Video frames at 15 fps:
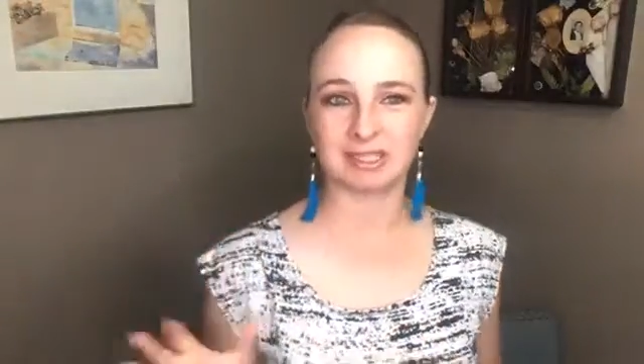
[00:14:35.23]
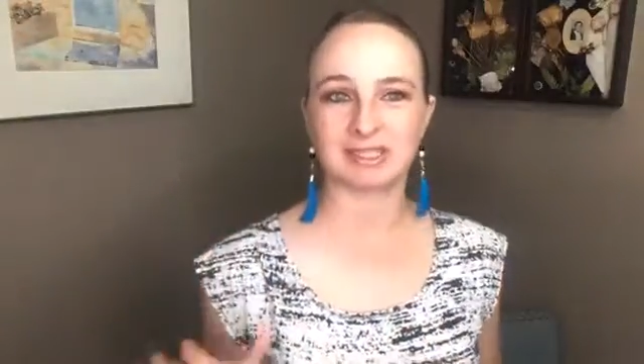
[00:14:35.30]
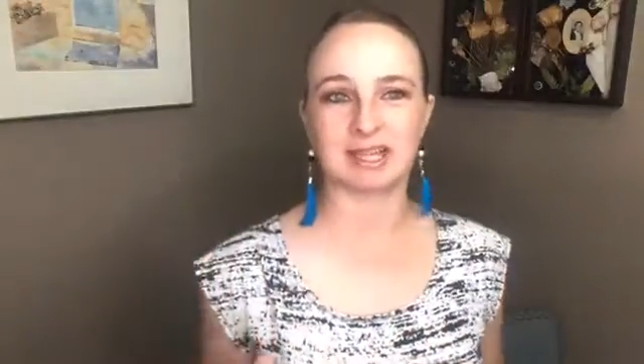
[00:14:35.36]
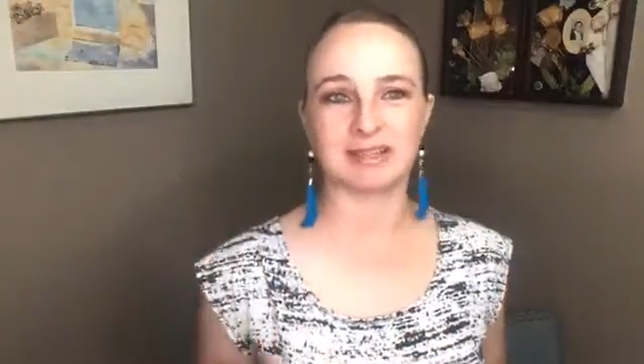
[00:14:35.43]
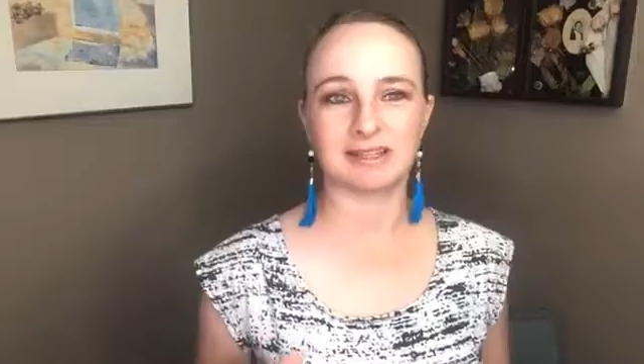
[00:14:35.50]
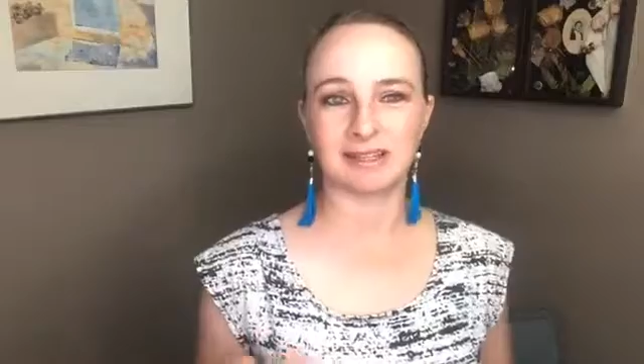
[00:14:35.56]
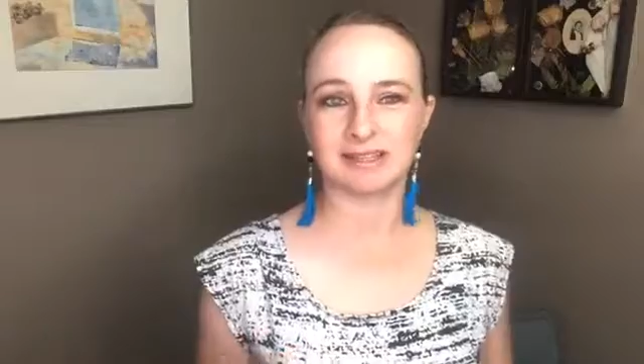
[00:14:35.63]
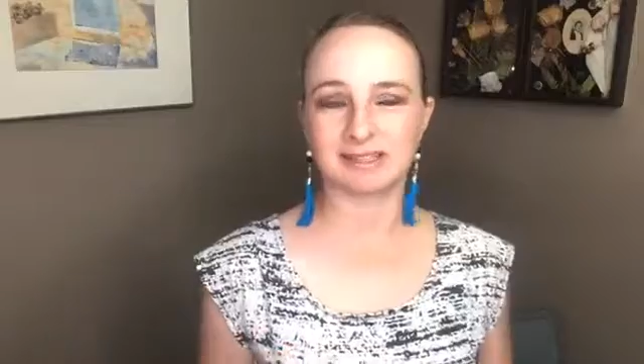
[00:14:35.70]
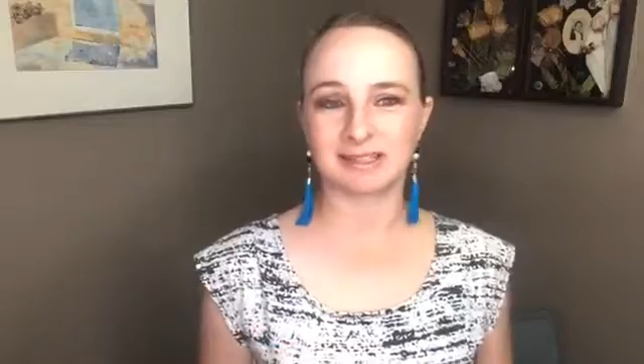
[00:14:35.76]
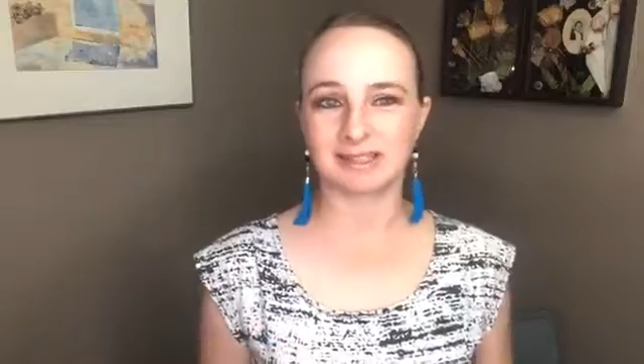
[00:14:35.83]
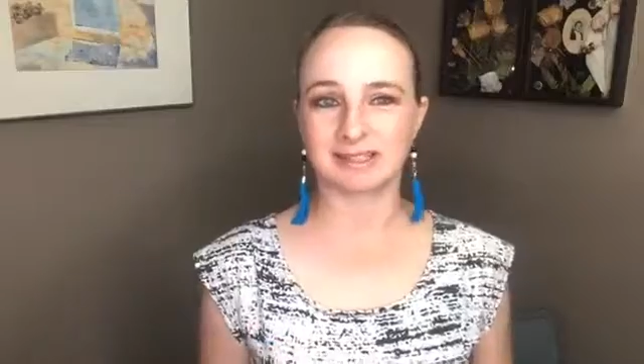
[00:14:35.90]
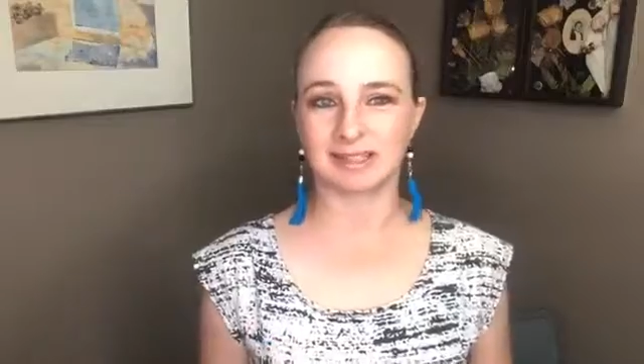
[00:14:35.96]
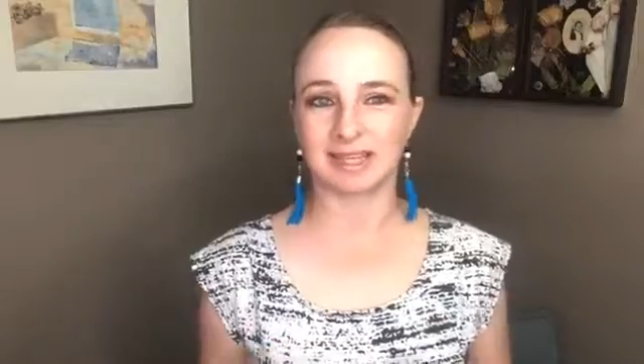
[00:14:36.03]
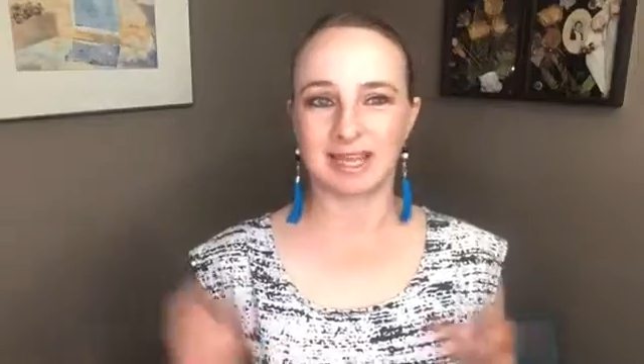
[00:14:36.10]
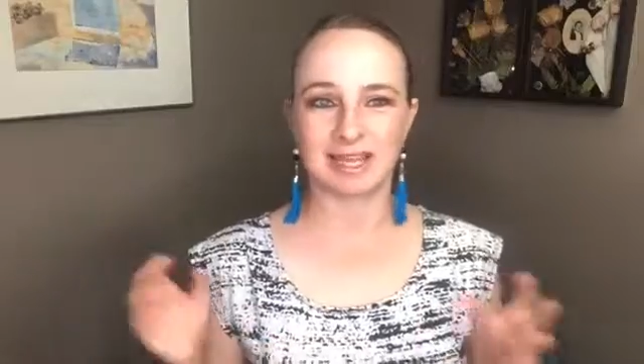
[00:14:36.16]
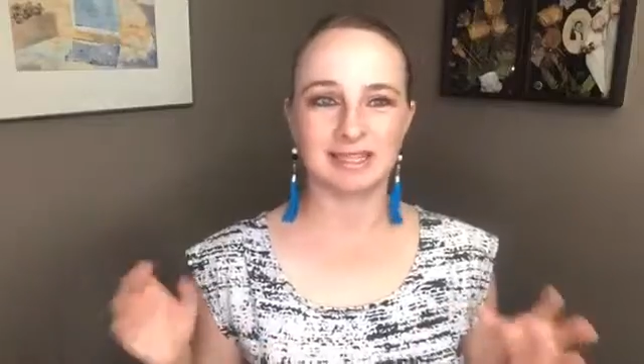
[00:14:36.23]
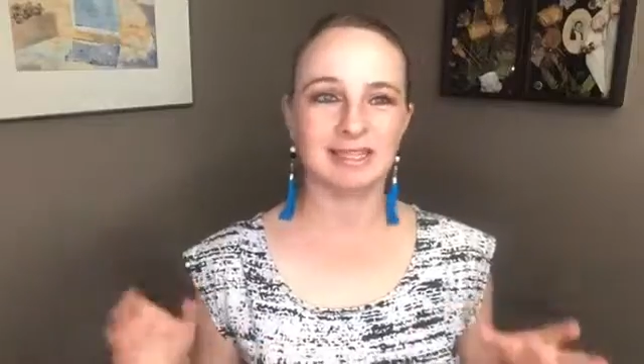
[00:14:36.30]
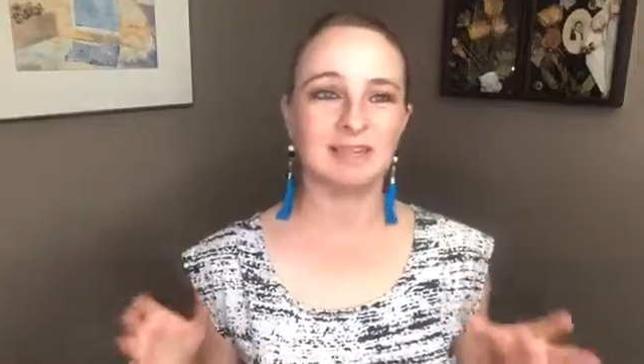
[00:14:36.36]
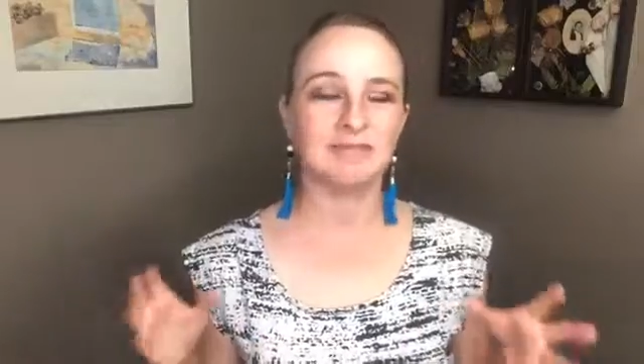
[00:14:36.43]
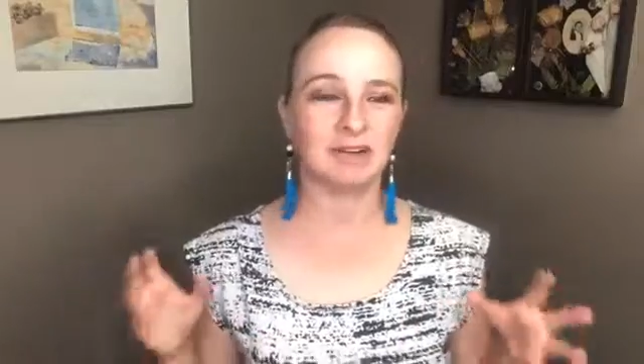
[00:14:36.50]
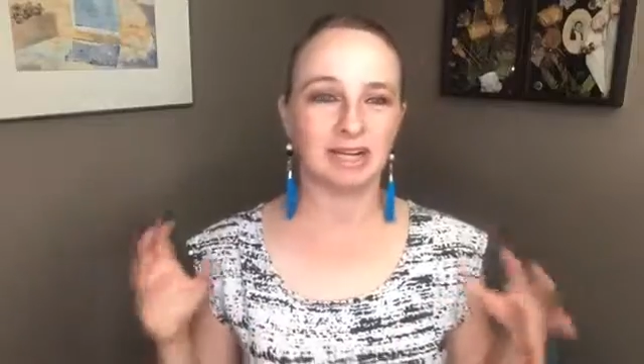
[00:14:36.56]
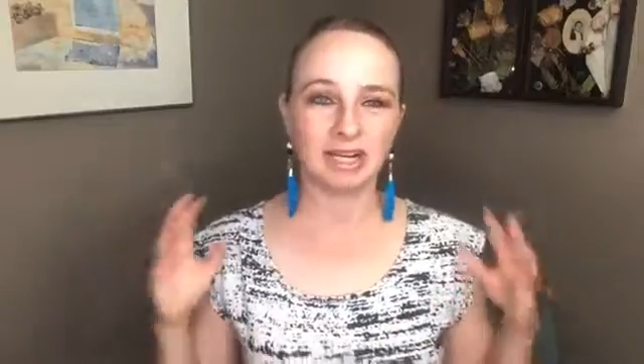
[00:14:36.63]
sentence because it can
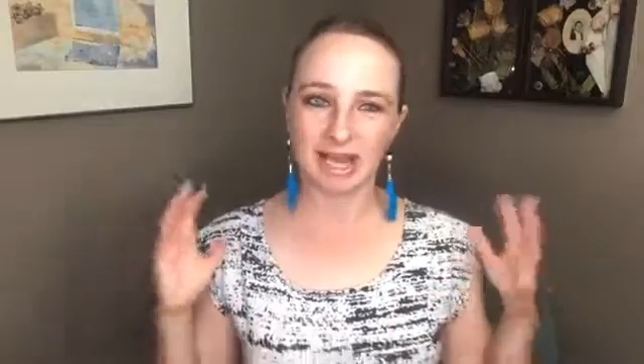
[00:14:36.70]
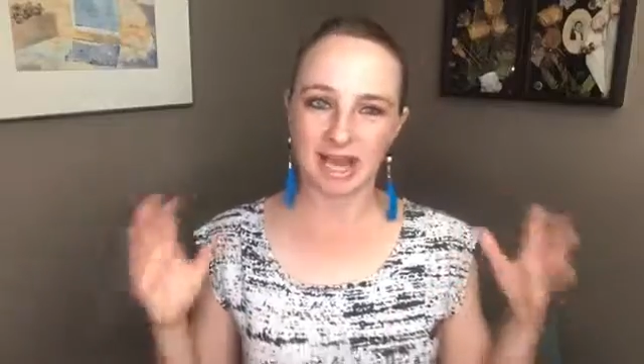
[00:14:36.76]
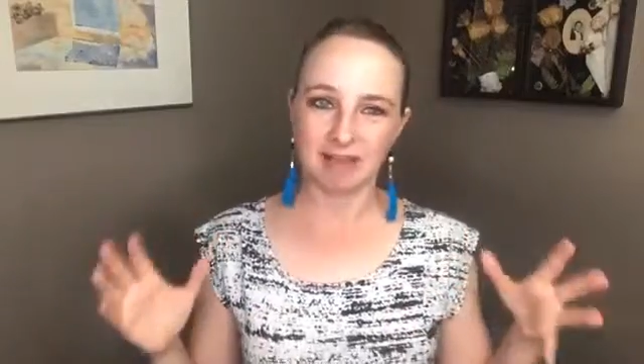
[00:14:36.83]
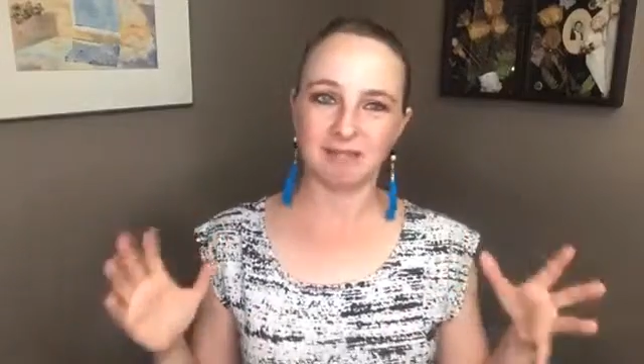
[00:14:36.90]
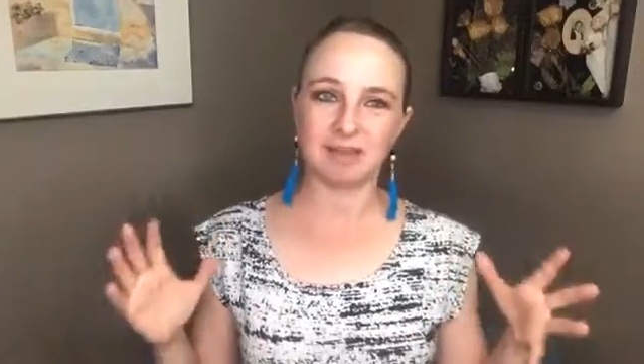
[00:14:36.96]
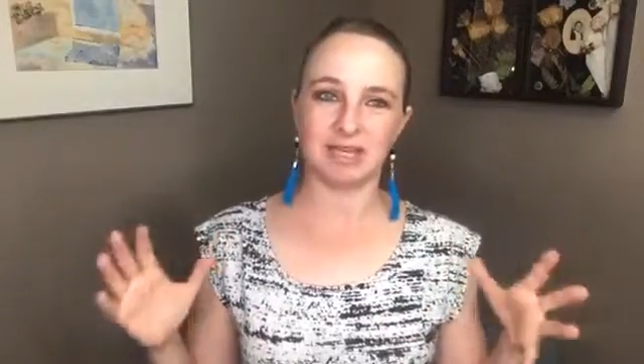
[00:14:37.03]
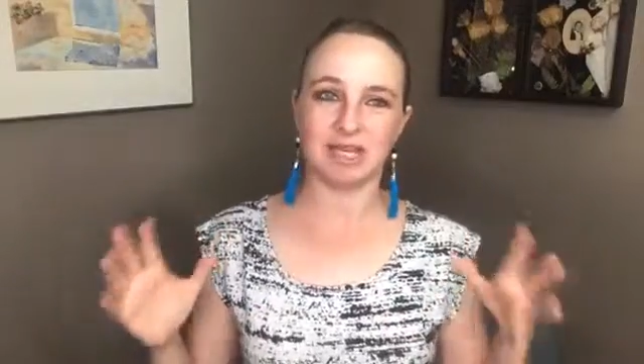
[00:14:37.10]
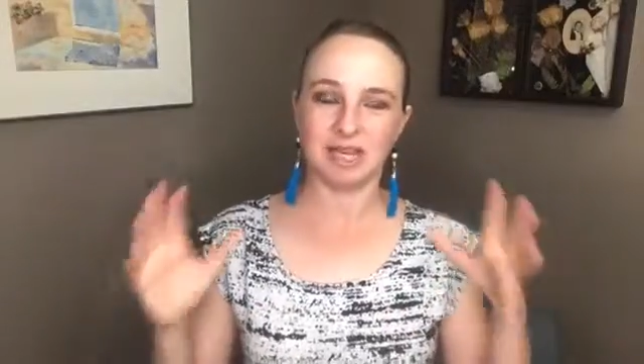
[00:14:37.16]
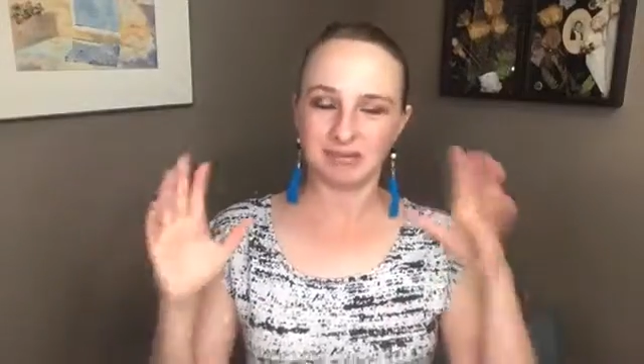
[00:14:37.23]
seem very heavy